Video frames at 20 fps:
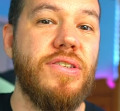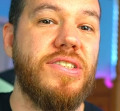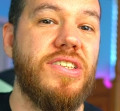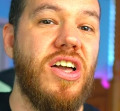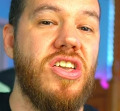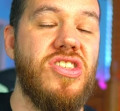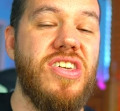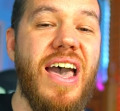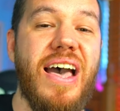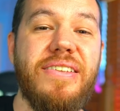
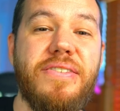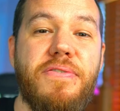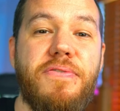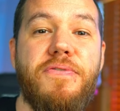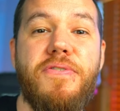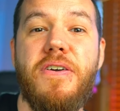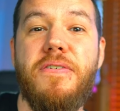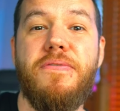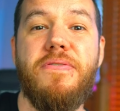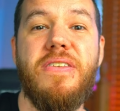such as
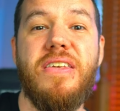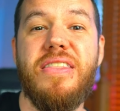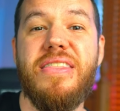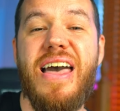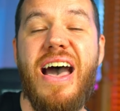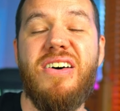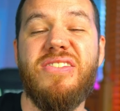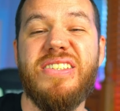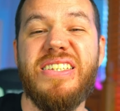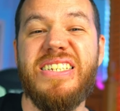
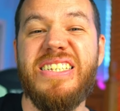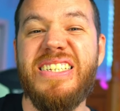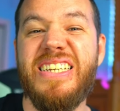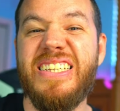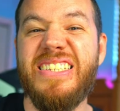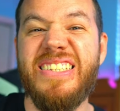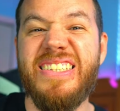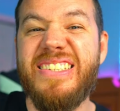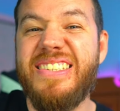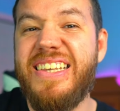
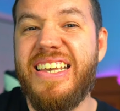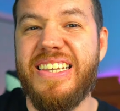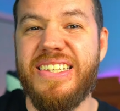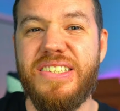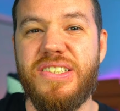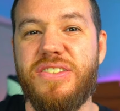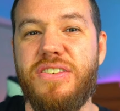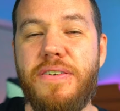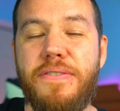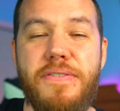
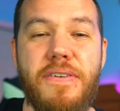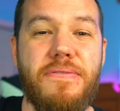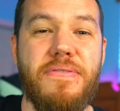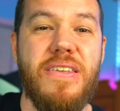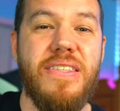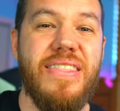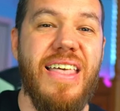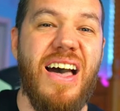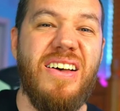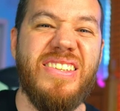50,006 or
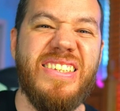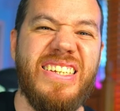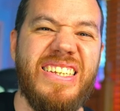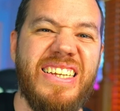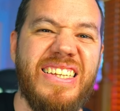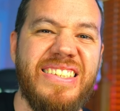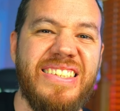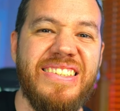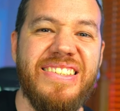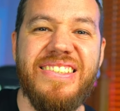
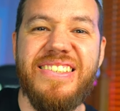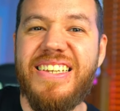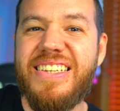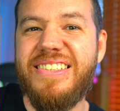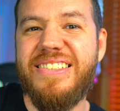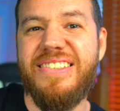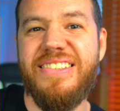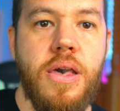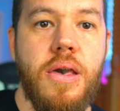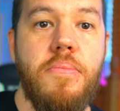
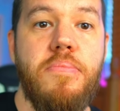50,060.